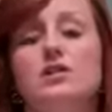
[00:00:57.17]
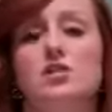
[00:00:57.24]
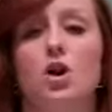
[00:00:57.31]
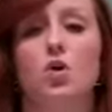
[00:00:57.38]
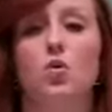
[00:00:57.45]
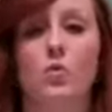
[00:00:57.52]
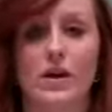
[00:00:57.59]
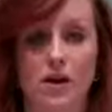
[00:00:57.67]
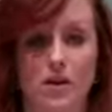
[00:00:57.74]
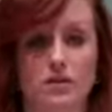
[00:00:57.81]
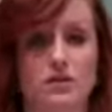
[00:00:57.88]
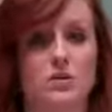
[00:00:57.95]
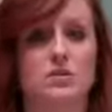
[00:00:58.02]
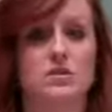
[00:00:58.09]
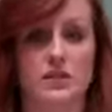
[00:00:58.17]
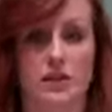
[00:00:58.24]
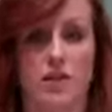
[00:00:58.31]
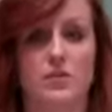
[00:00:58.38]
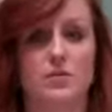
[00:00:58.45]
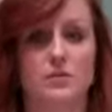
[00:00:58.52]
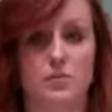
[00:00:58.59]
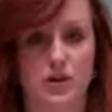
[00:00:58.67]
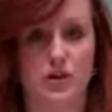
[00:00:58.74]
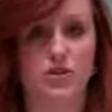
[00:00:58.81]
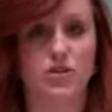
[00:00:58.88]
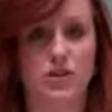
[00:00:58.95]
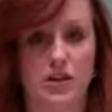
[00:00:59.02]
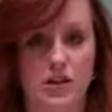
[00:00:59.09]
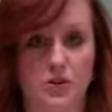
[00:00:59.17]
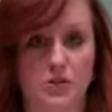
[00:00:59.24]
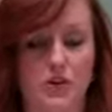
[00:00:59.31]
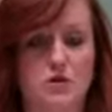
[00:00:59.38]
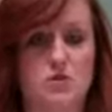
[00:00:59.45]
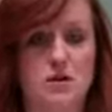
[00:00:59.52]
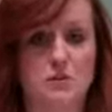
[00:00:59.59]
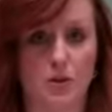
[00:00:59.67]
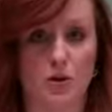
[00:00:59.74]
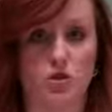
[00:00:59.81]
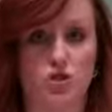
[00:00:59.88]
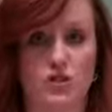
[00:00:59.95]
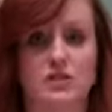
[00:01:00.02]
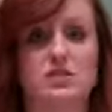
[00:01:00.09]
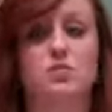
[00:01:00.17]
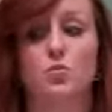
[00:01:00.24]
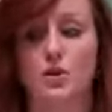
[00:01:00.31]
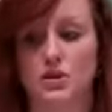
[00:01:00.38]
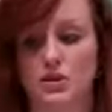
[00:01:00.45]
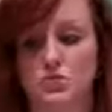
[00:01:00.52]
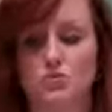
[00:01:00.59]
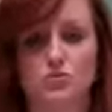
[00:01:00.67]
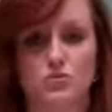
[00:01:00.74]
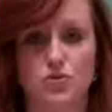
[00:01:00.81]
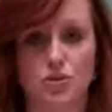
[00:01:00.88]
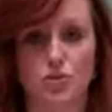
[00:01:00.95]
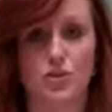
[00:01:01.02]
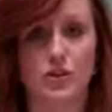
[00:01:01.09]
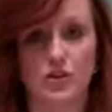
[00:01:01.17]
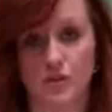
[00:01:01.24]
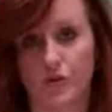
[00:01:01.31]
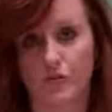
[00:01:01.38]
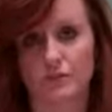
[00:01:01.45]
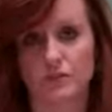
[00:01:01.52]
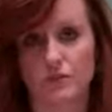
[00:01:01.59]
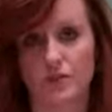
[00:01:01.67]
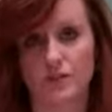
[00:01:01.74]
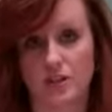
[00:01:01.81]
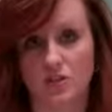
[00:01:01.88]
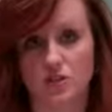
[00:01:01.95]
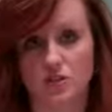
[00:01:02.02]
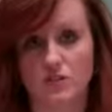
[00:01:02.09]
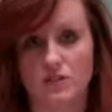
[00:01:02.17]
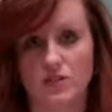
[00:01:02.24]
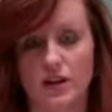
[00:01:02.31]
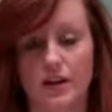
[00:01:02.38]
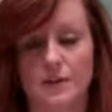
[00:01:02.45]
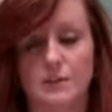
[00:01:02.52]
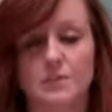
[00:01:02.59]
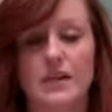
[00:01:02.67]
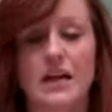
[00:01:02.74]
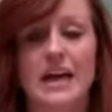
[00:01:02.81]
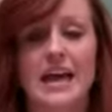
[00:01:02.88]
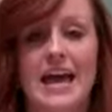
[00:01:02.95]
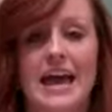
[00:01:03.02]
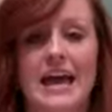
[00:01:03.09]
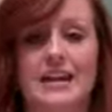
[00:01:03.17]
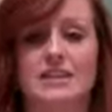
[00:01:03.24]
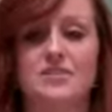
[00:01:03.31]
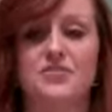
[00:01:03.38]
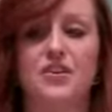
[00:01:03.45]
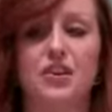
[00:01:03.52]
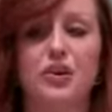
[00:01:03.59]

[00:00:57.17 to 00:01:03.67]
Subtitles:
So we also sell the brush here that you can purchase when you do get your extensions done. And it's